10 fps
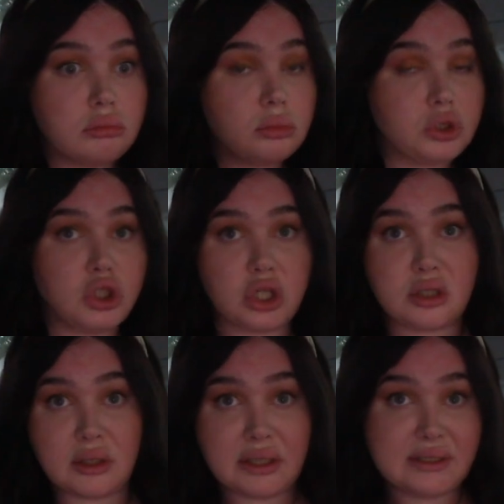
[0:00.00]

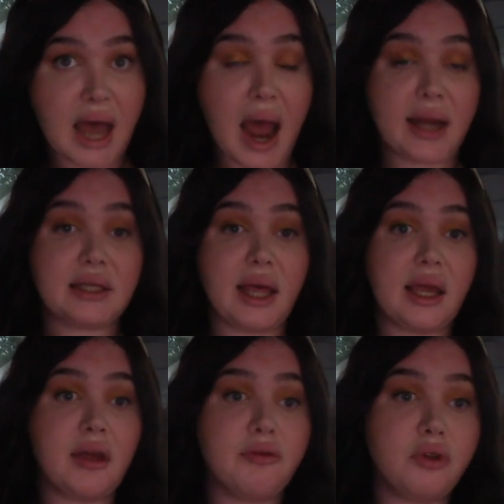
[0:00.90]
just died. Like
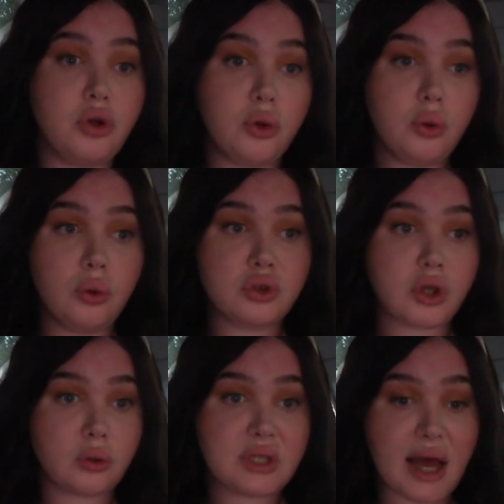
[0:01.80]

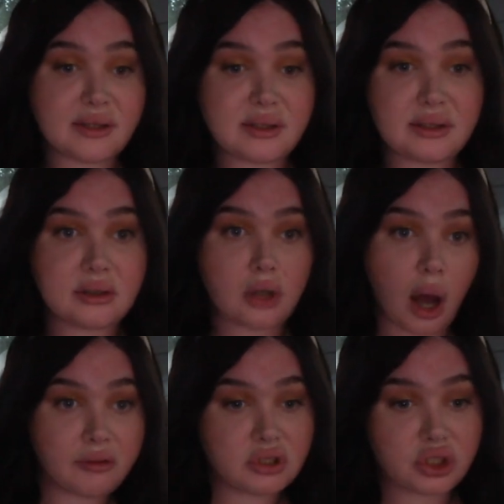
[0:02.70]
so Teslas,
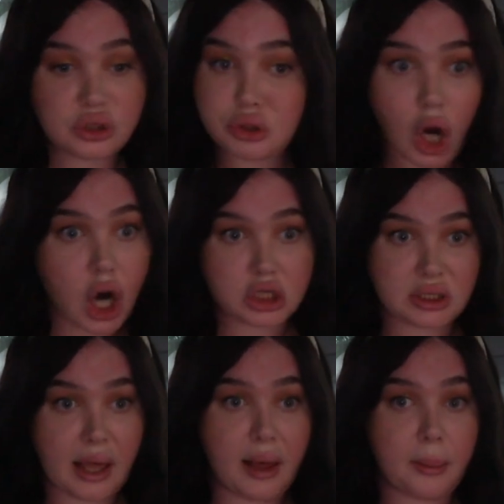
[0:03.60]
obviously you charge them.